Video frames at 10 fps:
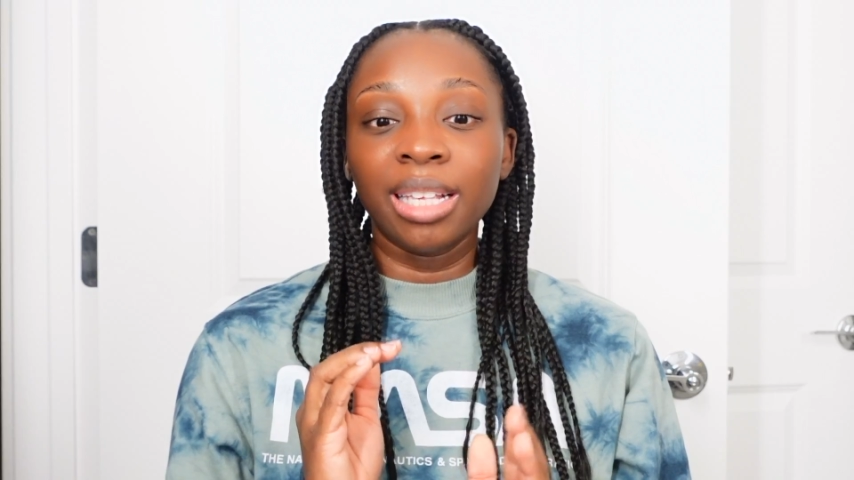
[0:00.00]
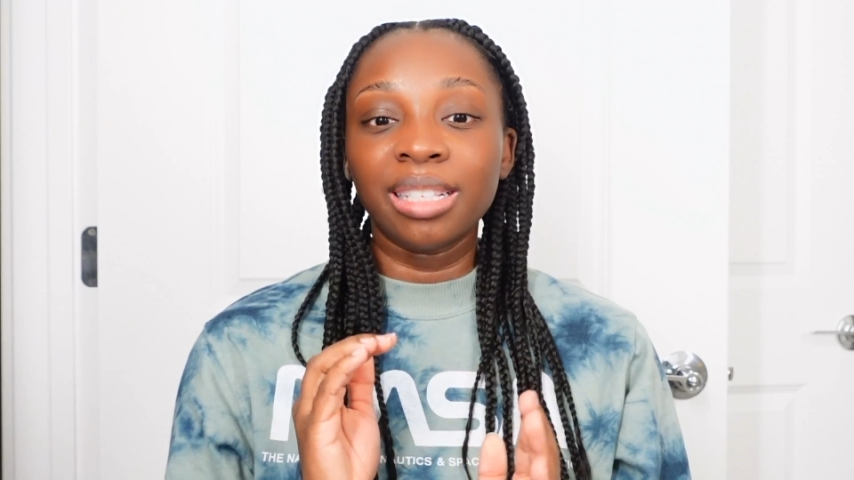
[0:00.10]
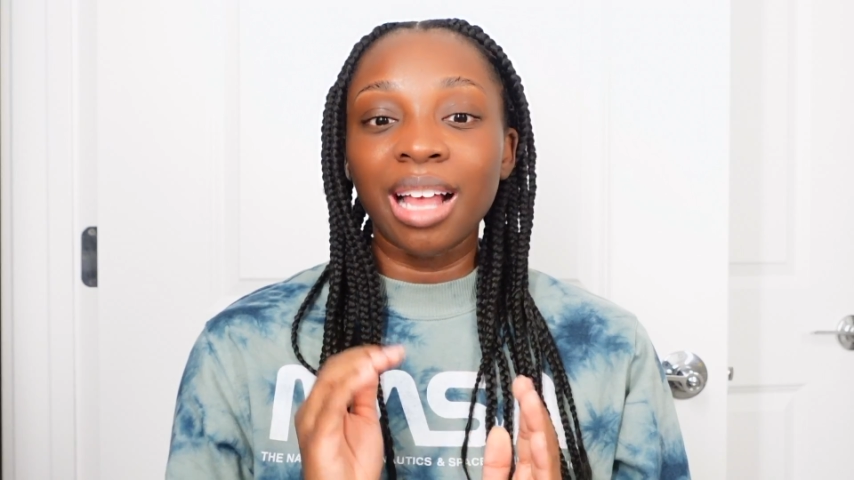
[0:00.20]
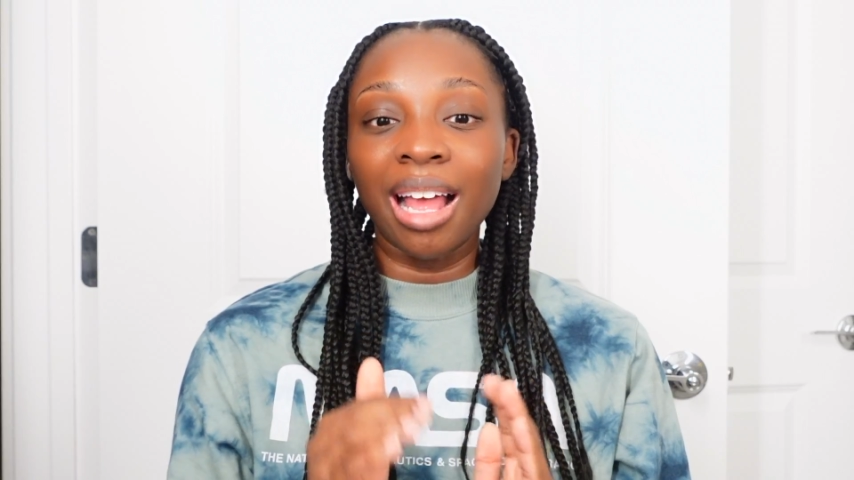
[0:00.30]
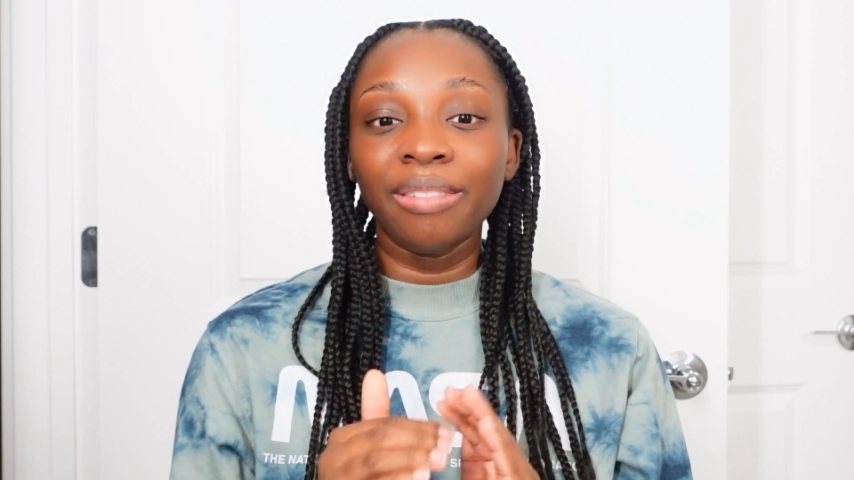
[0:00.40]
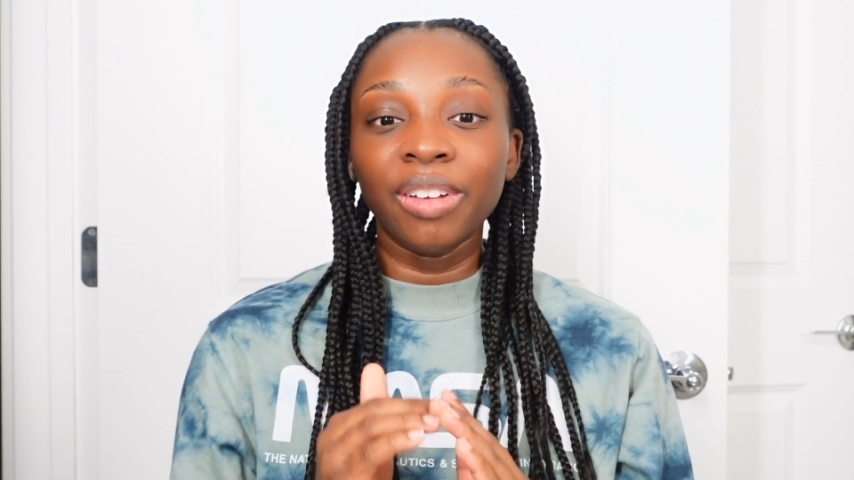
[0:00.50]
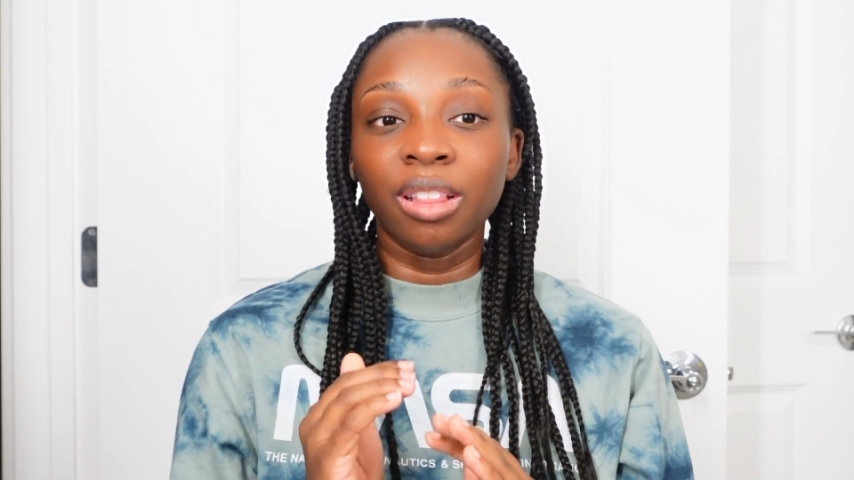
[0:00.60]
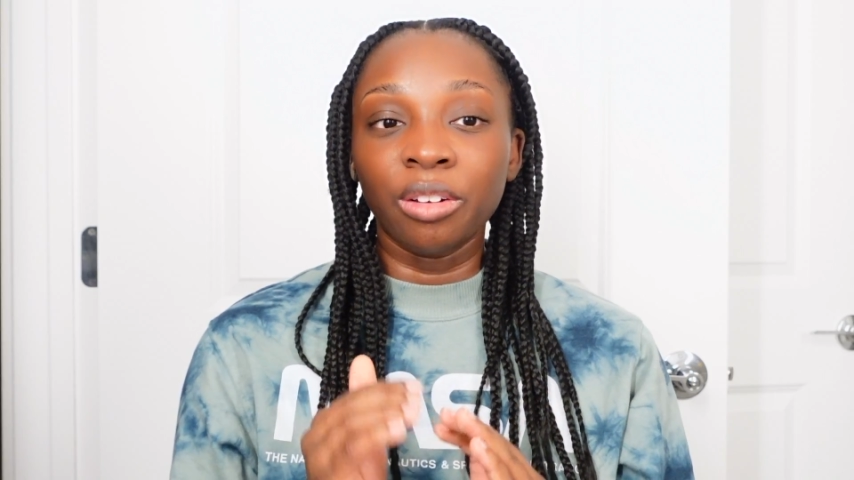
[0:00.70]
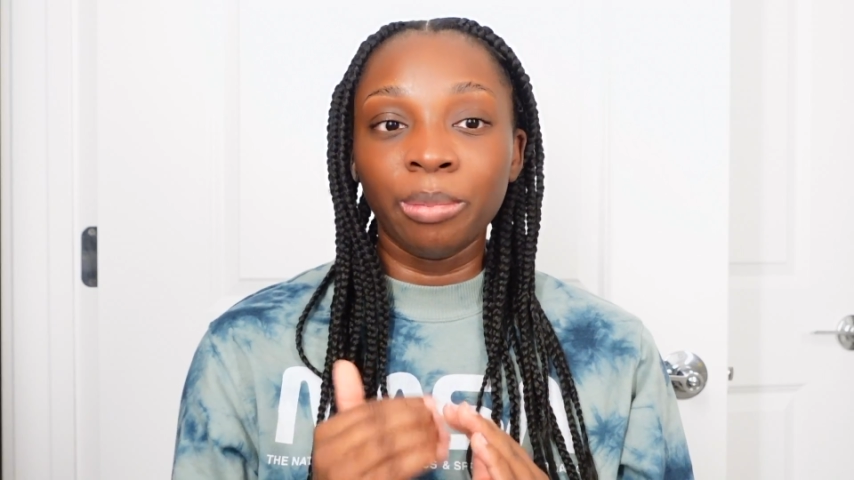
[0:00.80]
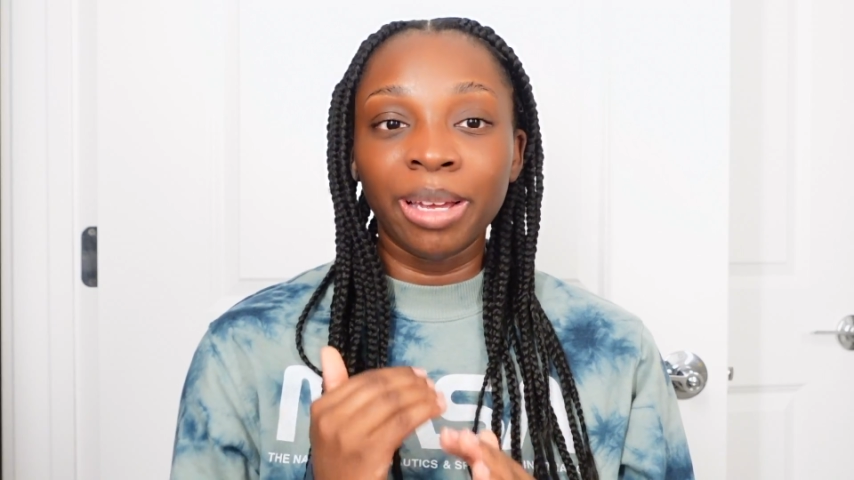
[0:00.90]
It's kind of a
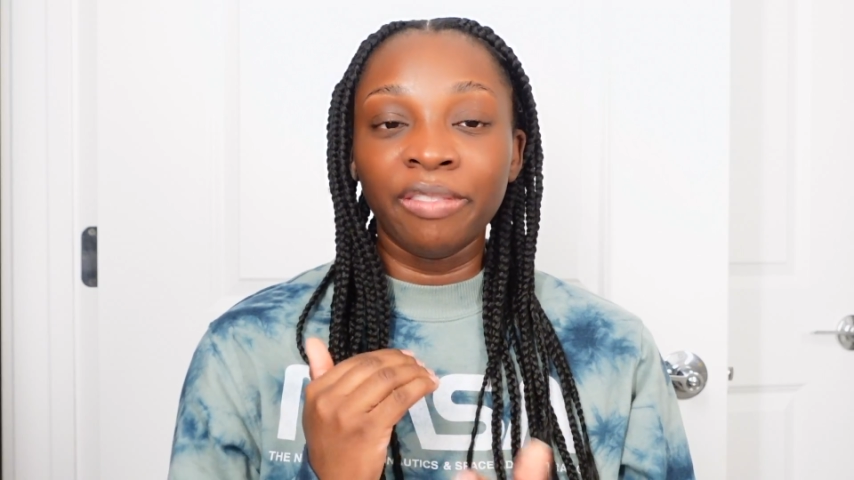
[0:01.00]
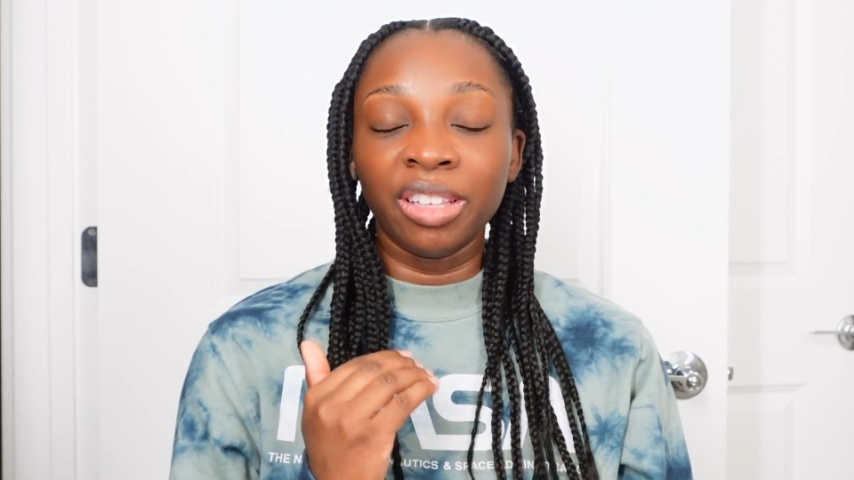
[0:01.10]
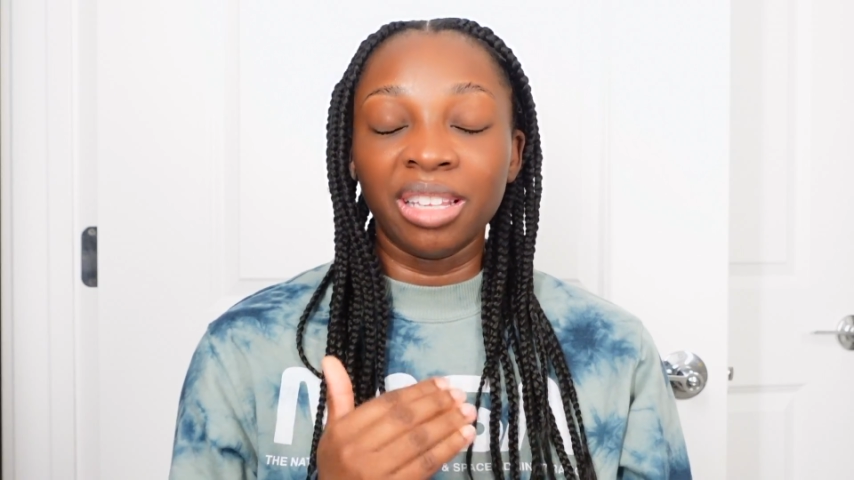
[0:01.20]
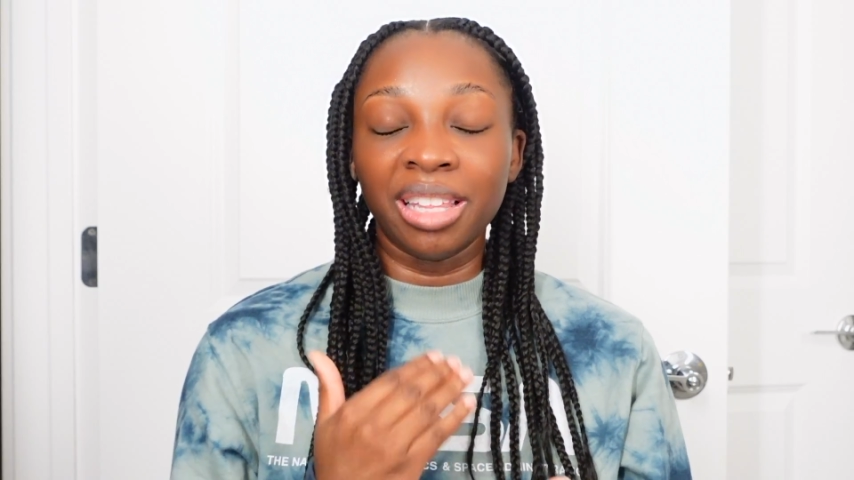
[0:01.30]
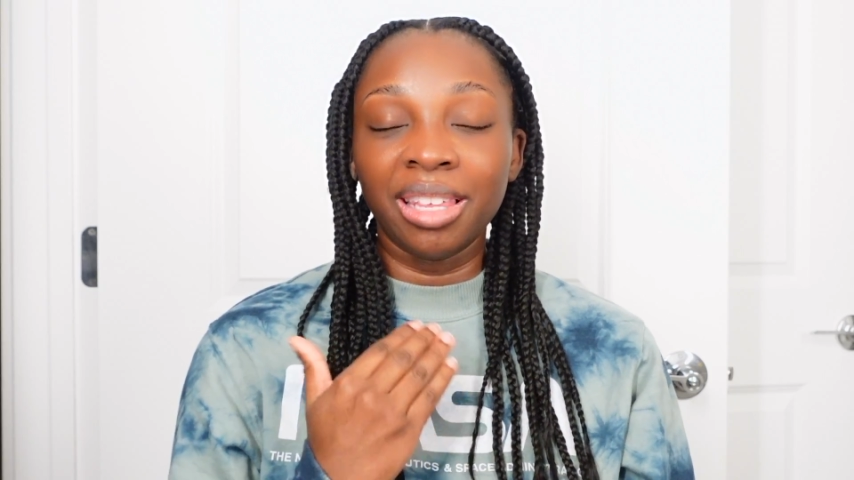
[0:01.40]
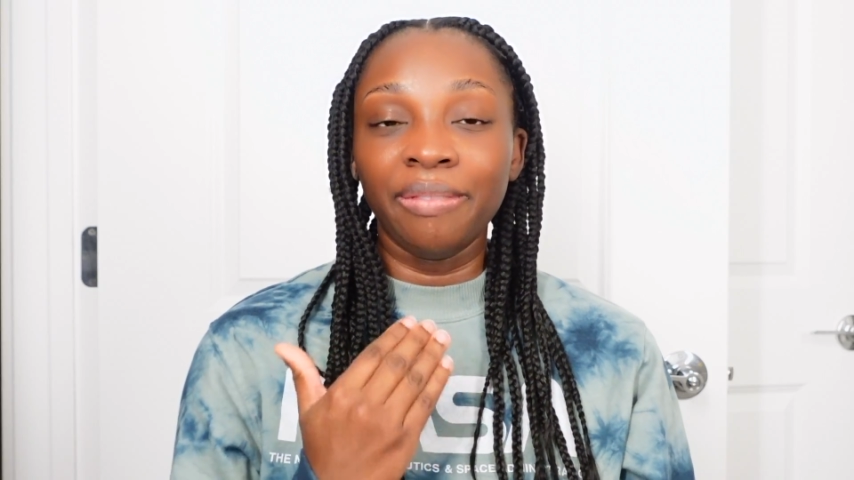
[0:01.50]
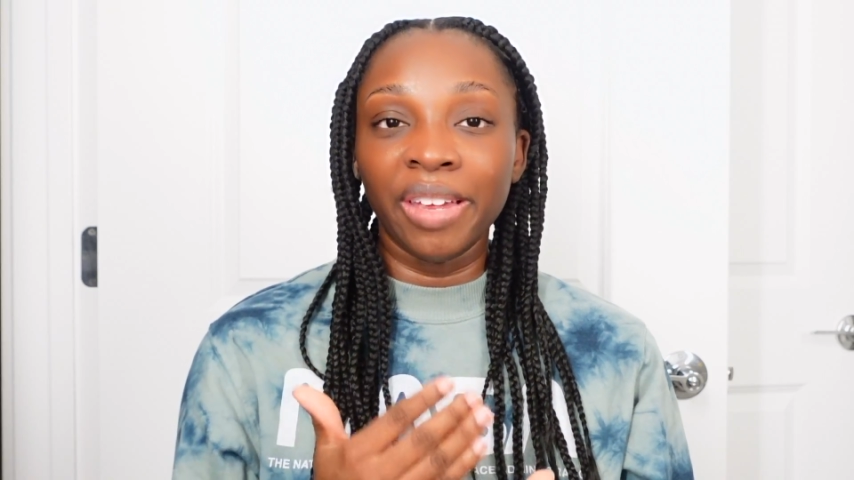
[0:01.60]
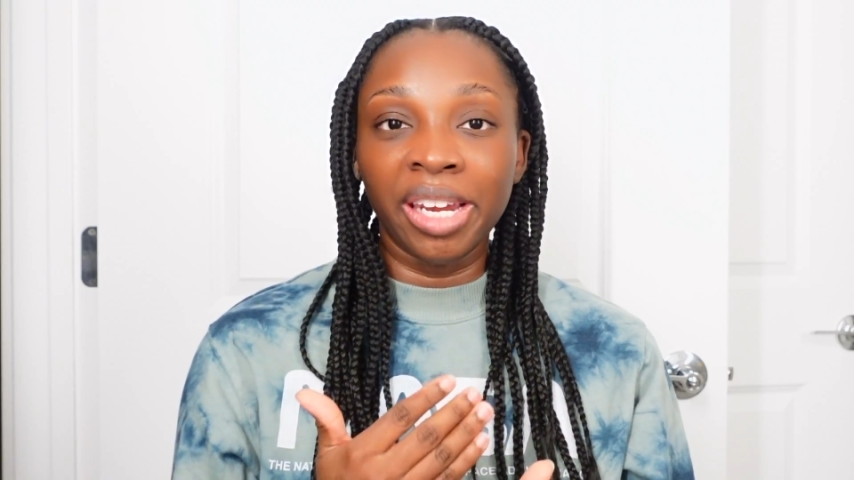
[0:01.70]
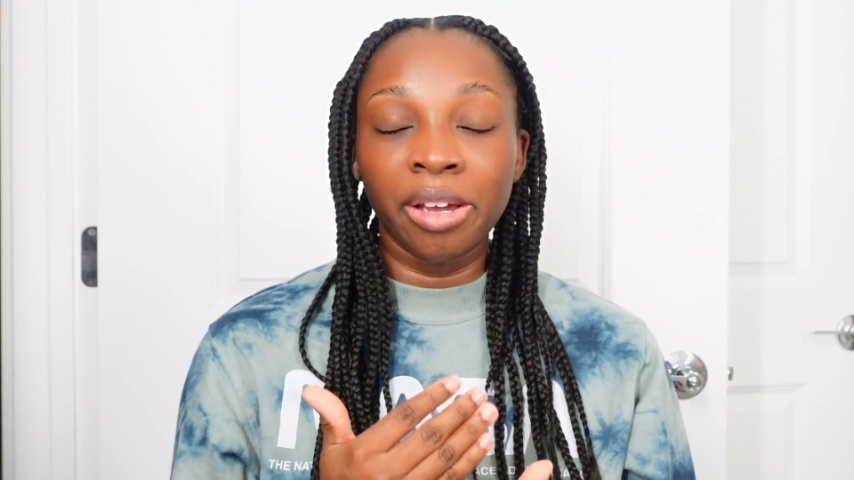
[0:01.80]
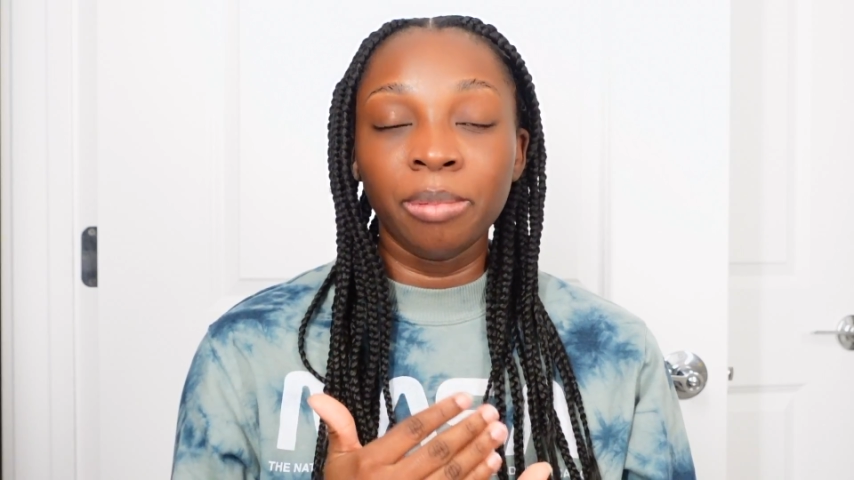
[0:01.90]
little bit of a lengthy
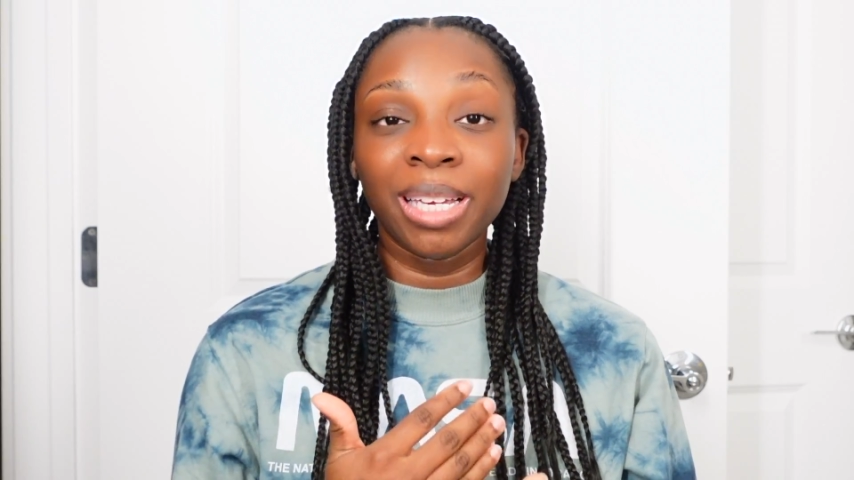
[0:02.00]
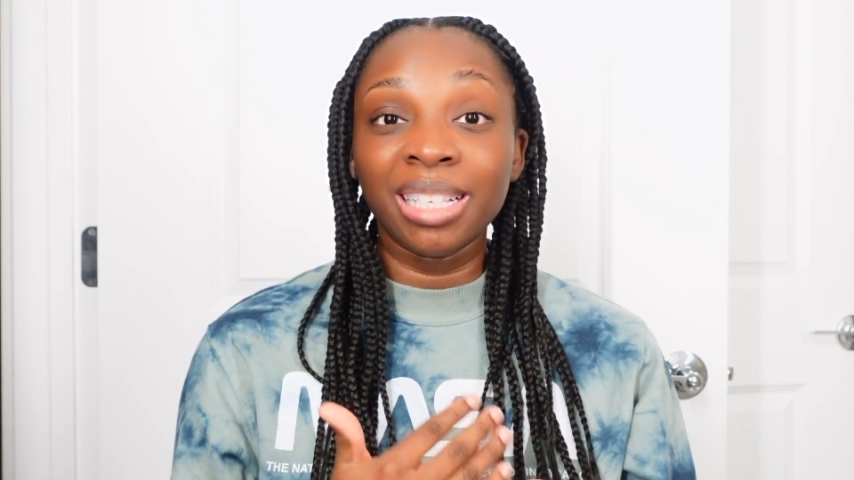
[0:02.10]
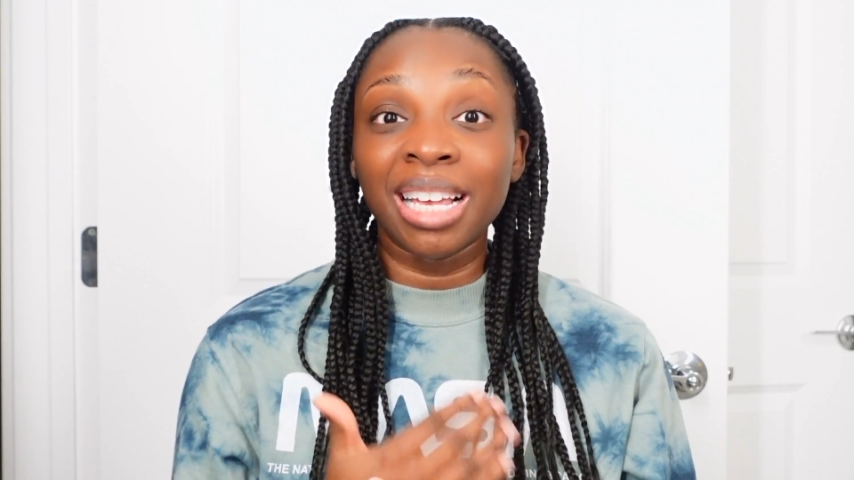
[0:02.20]
video because